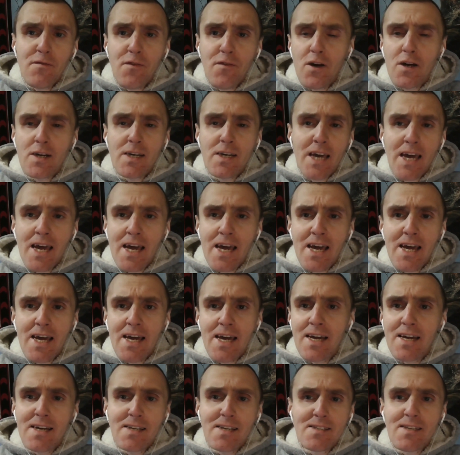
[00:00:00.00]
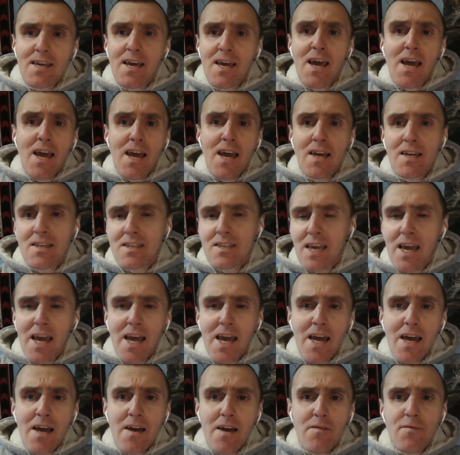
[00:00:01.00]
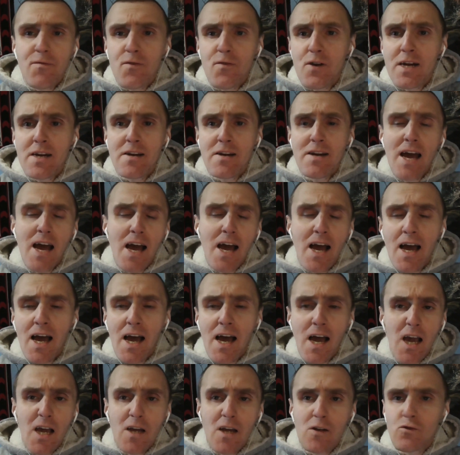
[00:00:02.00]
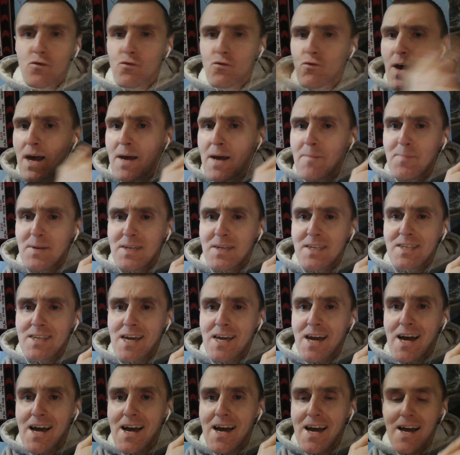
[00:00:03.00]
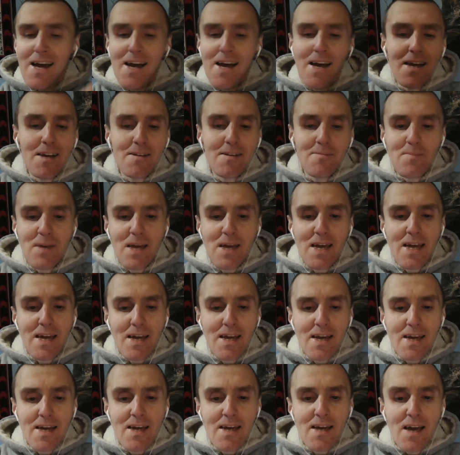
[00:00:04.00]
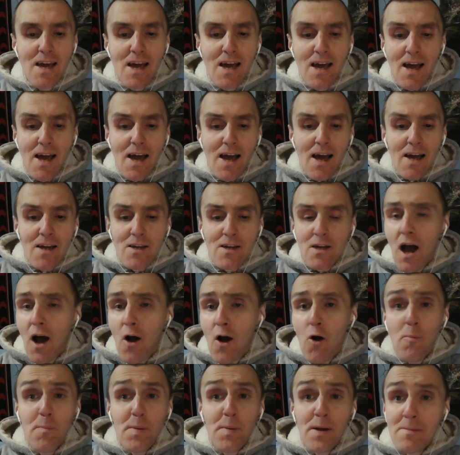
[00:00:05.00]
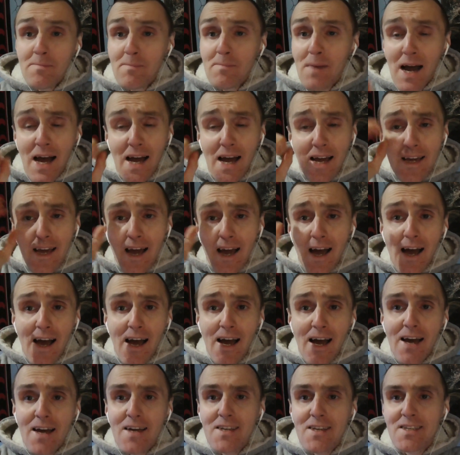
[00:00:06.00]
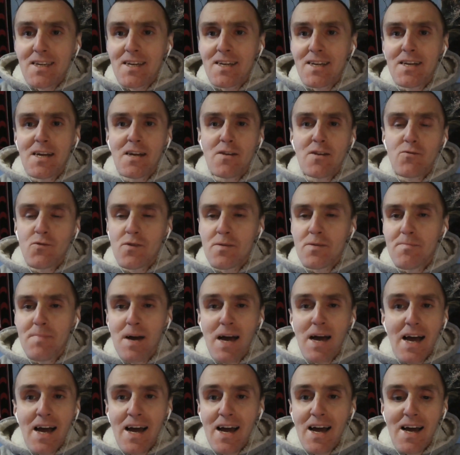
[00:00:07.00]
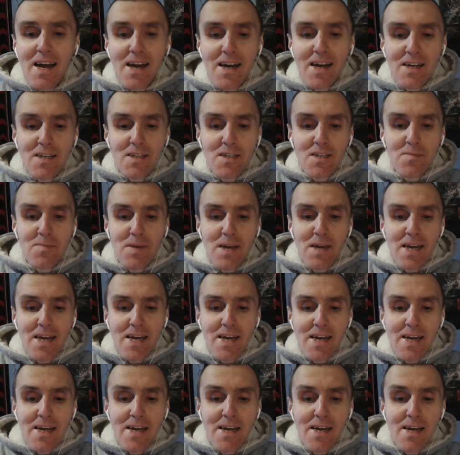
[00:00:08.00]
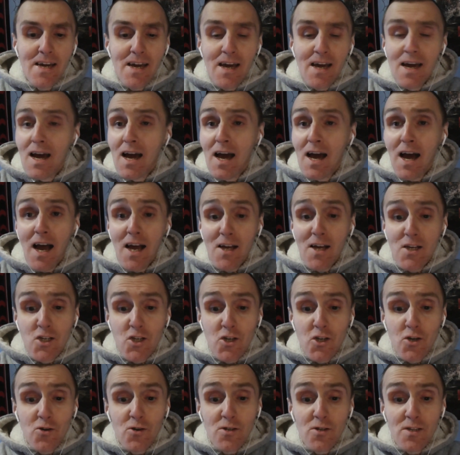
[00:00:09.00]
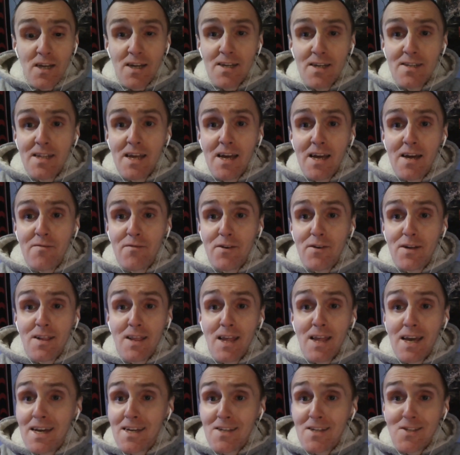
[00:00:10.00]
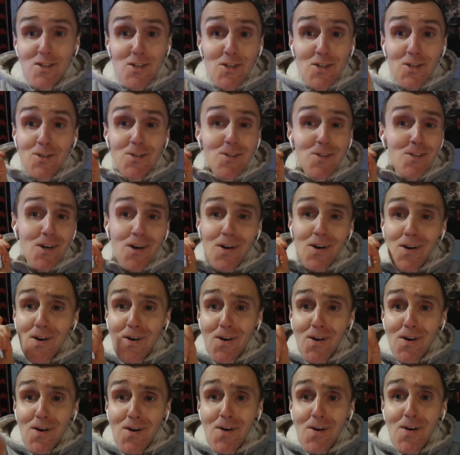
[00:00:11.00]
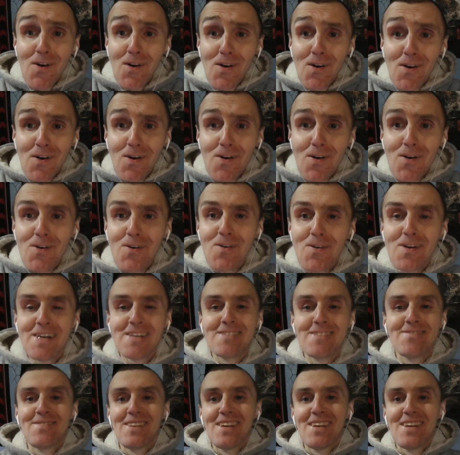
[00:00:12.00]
forget is every night right beside me. I open my eyes and it reminds me I should have never let you go.